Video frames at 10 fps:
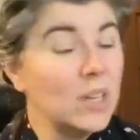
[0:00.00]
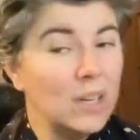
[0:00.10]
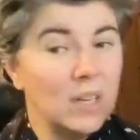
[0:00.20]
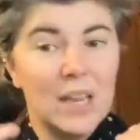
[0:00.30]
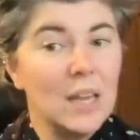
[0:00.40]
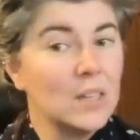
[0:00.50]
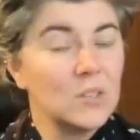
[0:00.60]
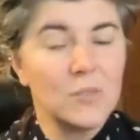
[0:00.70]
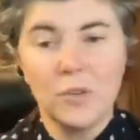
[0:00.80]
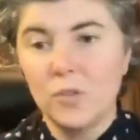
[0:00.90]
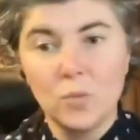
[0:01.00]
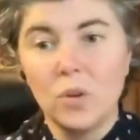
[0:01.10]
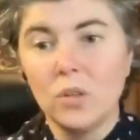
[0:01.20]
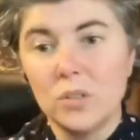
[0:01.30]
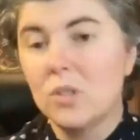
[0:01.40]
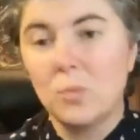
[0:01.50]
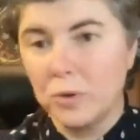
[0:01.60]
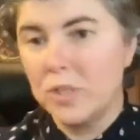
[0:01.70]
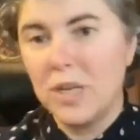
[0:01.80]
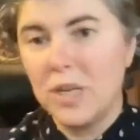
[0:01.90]
And again, its first role is to
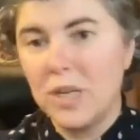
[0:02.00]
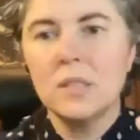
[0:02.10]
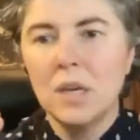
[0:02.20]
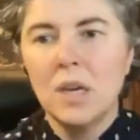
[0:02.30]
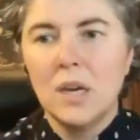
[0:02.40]
protect.